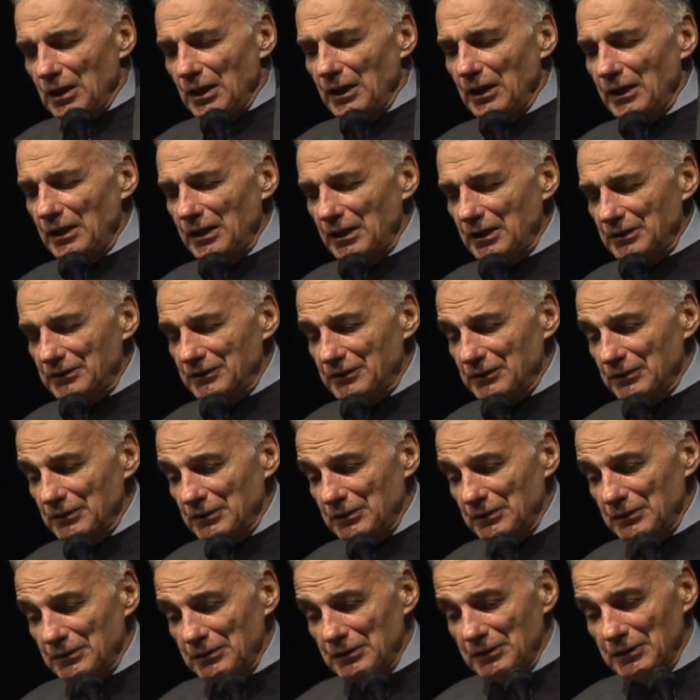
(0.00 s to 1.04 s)
And
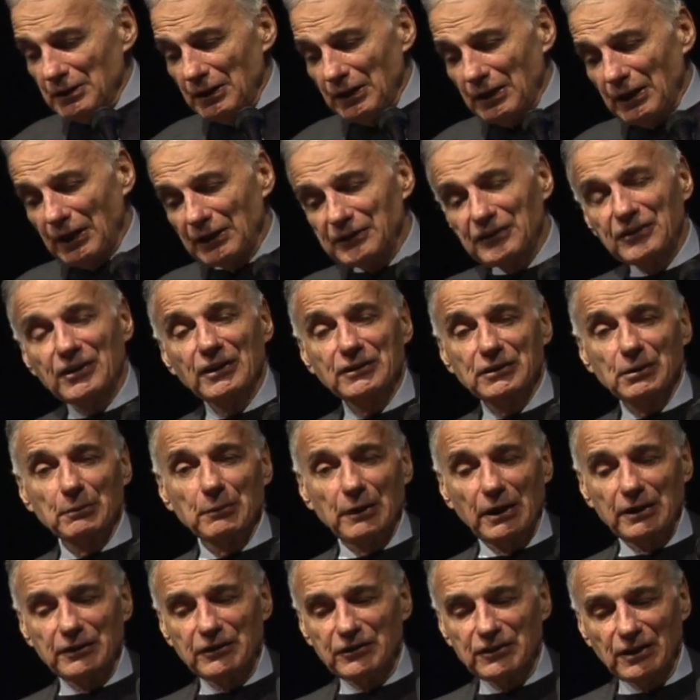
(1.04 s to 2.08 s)
I said to
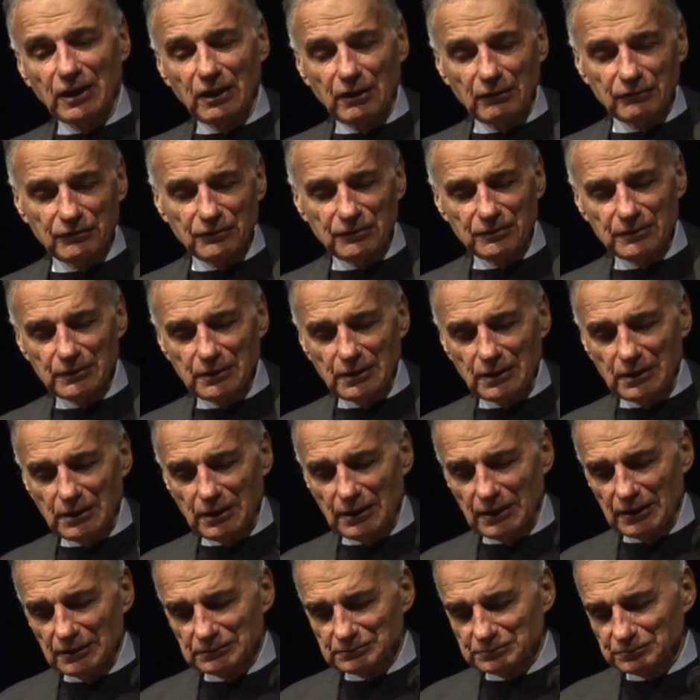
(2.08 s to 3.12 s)
myself,
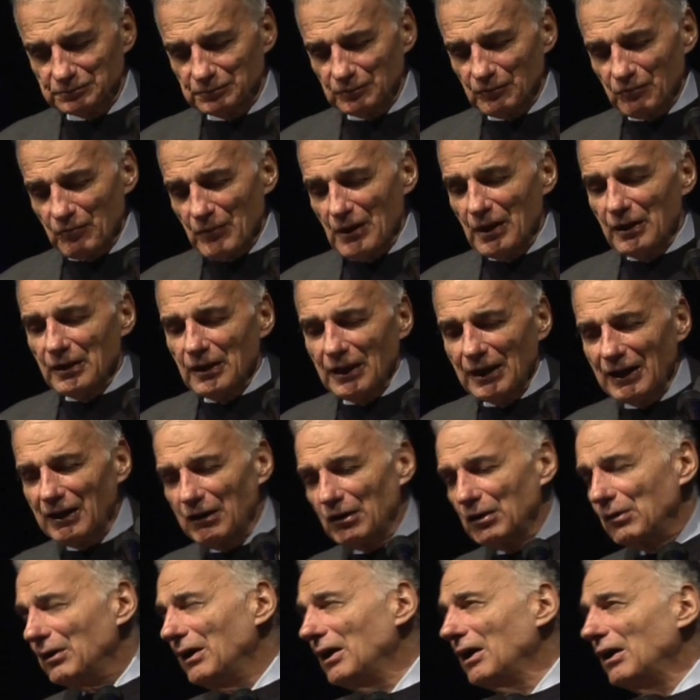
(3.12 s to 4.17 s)

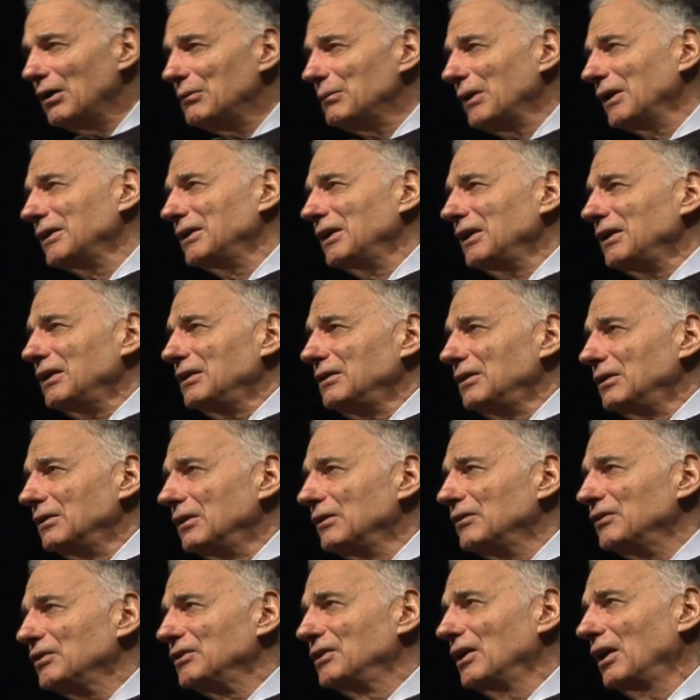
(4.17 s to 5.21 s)
how am I getting
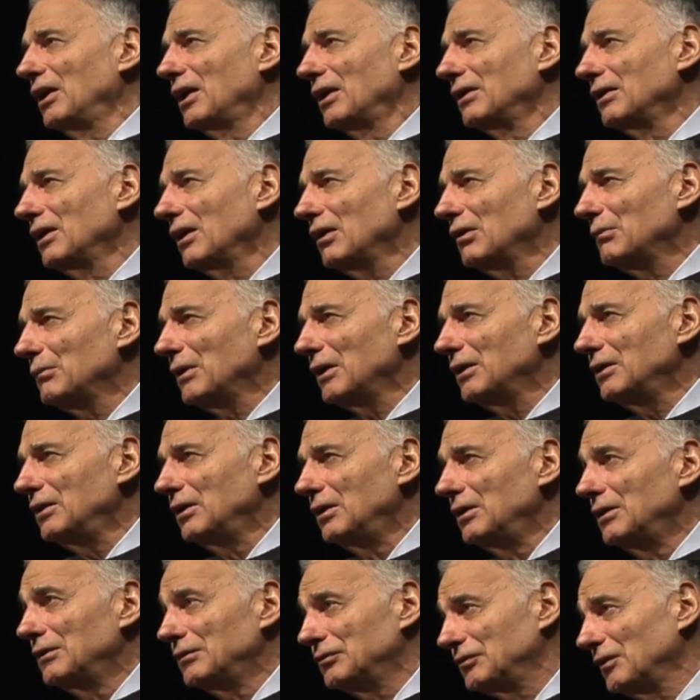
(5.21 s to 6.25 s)
this done? How am I
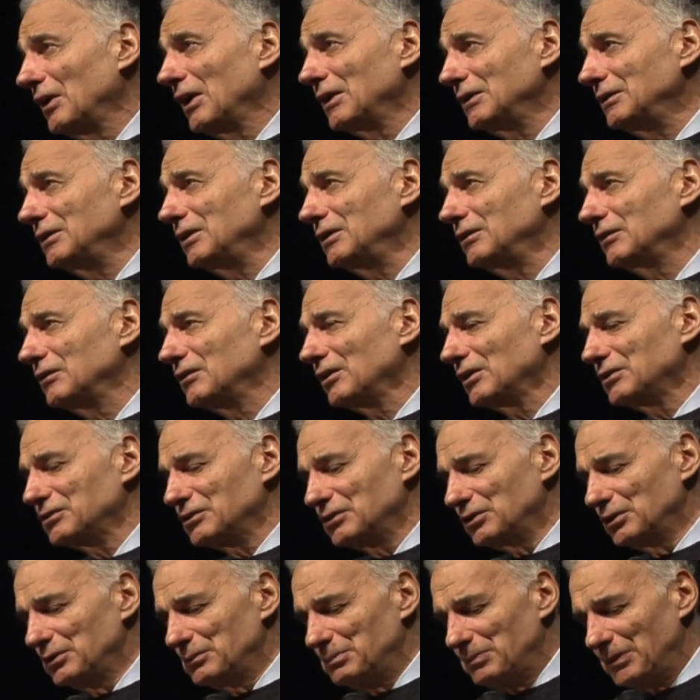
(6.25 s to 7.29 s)
finding
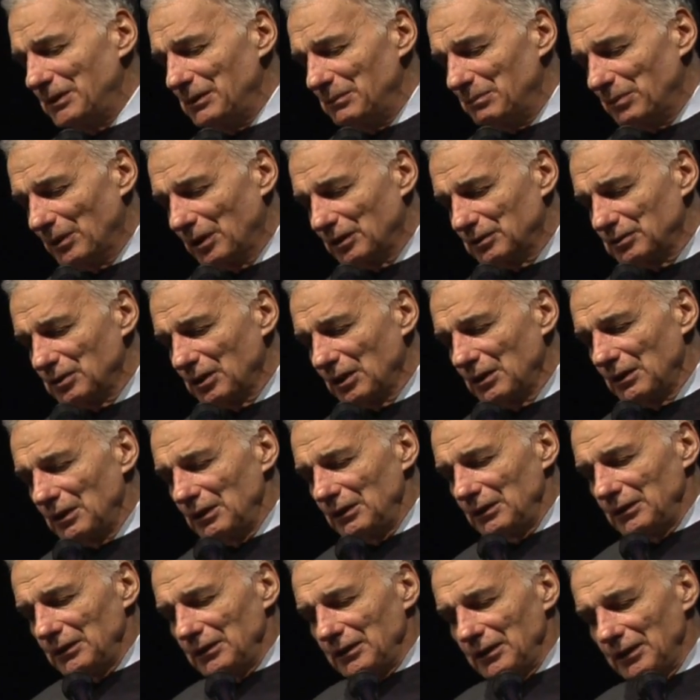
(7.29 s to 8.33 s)
such good people?
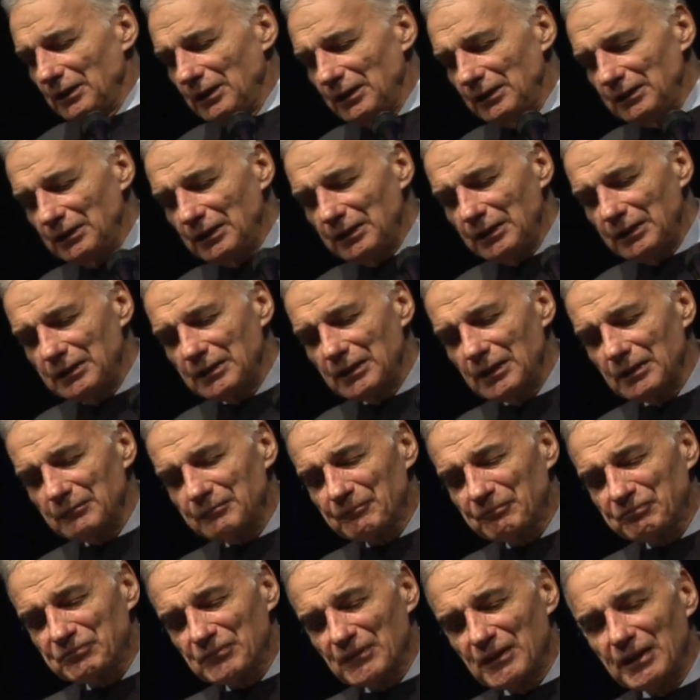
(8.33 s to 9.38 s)
And
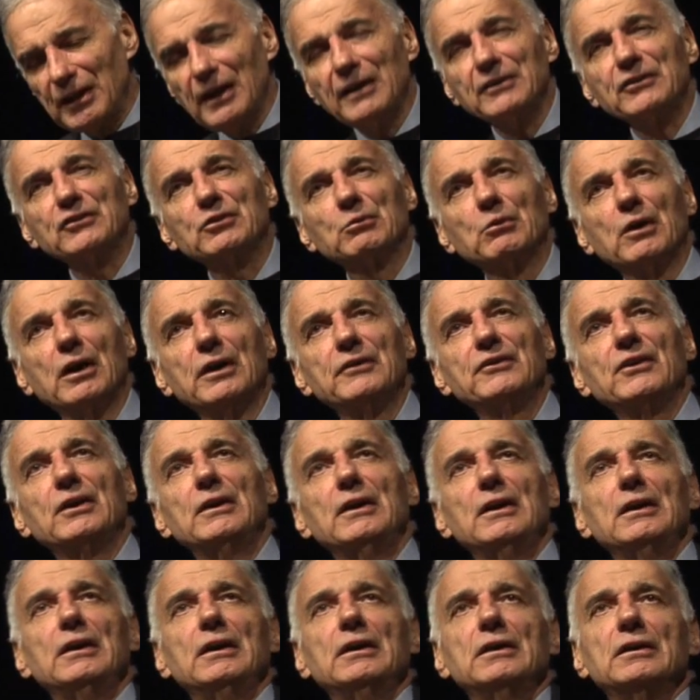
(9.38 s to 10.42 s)
the answer was,
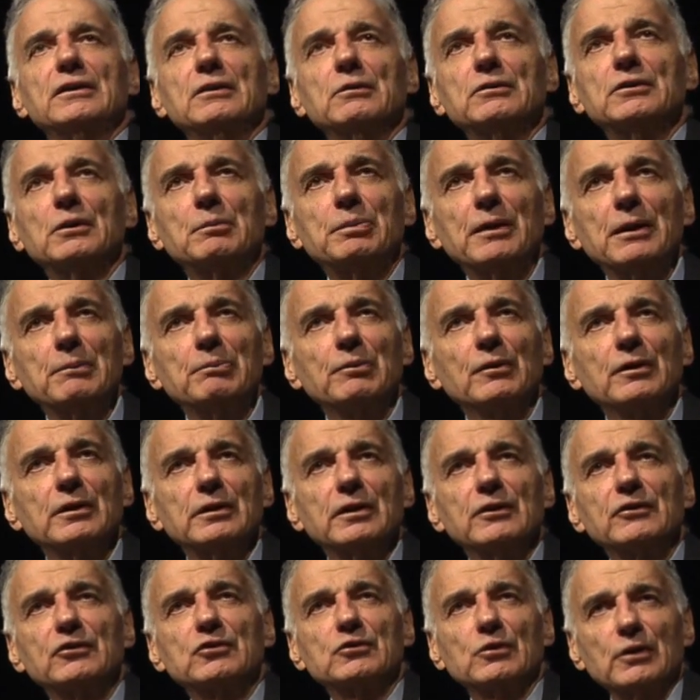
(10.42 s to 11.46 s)
the people are
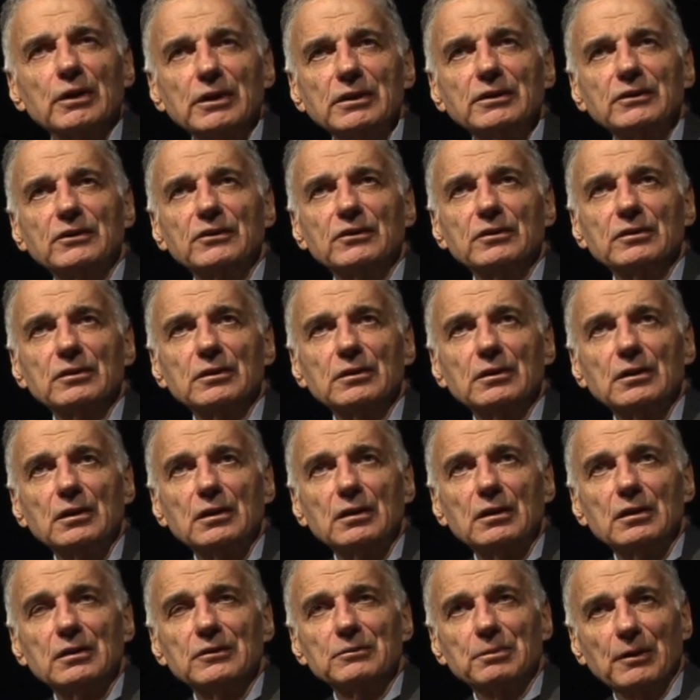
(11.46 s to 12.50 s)
in the streets,
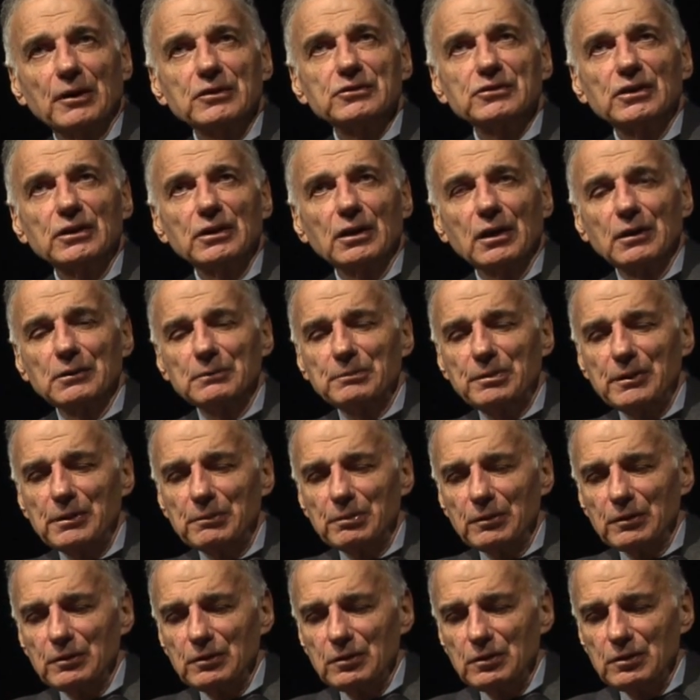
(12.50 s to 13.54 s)
especially young
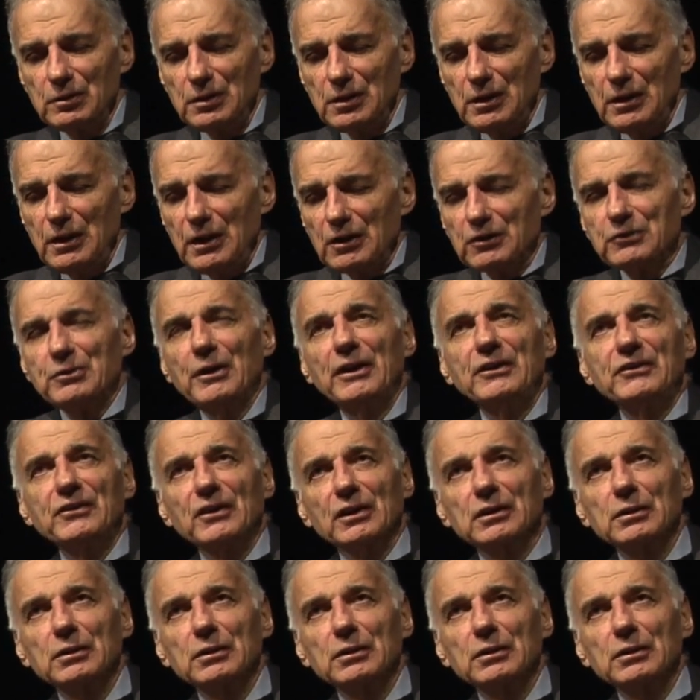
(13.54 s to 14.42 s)
people, creates